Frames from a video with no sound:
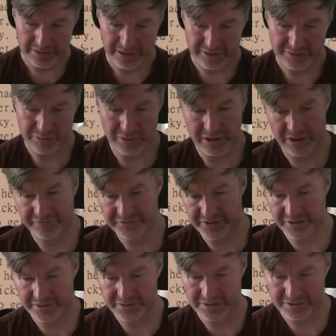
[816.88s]
that's what
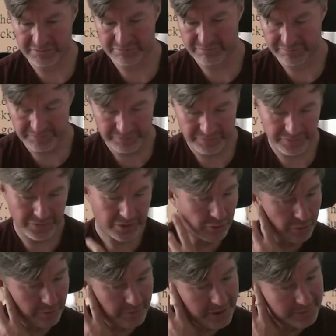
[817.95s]
I
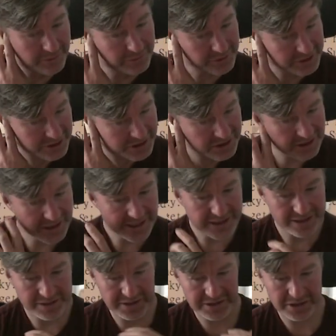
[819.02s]
thought maybe we'd
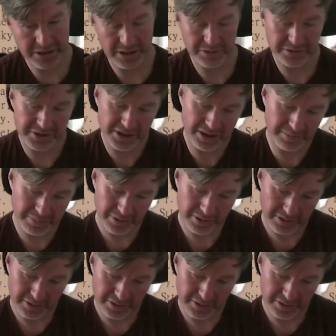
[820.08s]
stay in this close-up